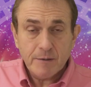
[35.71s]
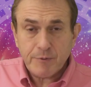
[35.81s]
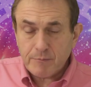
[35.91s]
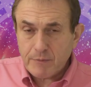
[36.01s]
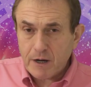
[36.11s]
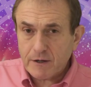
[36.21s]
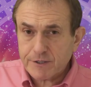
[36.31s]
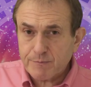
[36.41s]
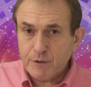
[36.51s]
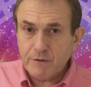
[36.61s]
But
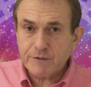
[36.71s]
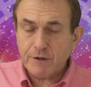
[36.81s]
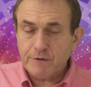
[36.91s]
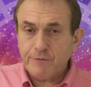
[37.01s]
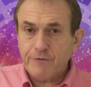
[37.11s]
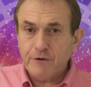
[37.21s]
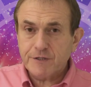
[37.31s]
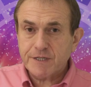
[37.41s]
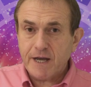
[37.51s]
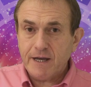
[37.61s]
Mars moves on the
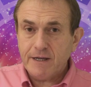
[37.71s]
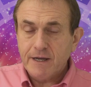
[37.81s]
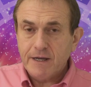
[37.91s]
first day